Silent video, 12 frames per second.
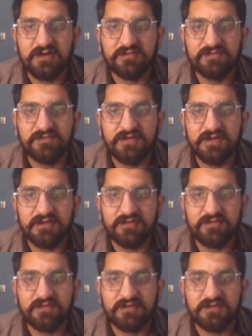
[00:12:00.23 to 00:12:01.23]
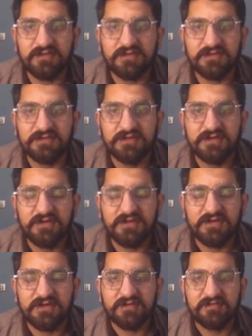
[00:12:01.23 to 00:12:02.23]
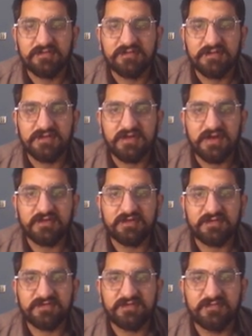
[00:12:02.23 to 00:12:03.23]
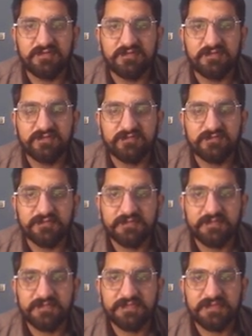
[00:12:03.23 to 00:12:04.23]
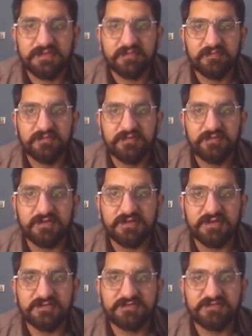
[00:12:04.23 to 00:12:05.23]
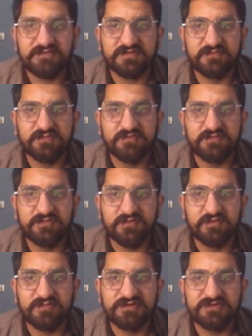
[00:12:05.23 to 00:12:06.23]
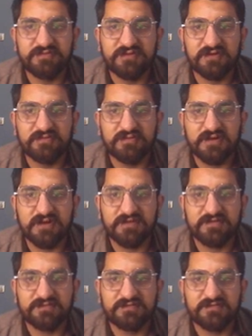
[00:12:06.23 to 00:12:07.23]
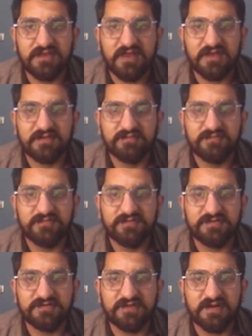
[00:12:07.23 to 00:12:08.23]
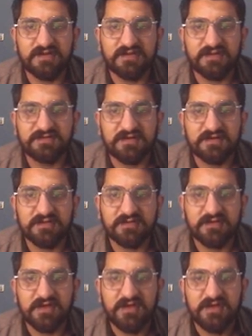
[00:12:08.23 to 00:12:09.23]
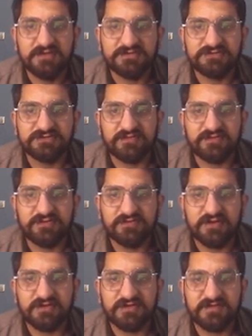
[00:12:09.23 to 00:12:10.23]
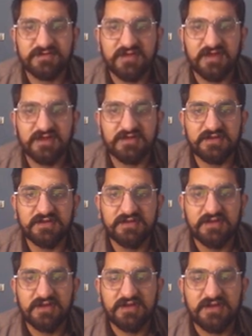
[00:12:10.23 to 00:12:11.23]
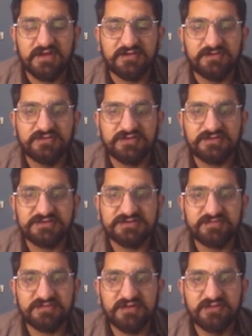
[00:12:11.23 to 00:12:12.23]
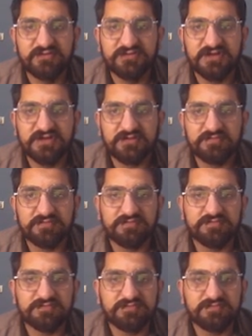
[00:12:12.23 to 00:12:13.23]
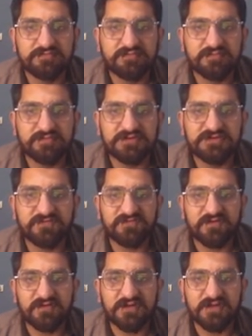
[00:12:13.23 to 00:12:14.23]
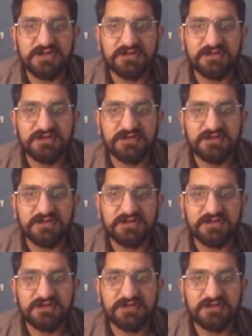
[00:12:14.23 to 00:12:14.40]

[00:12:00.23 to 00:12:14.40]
we are going for the aggressive move. You cannot just move your bishop here, because it next move is not in the check, so you can just take it, and you just simply lose a bishop for nothing.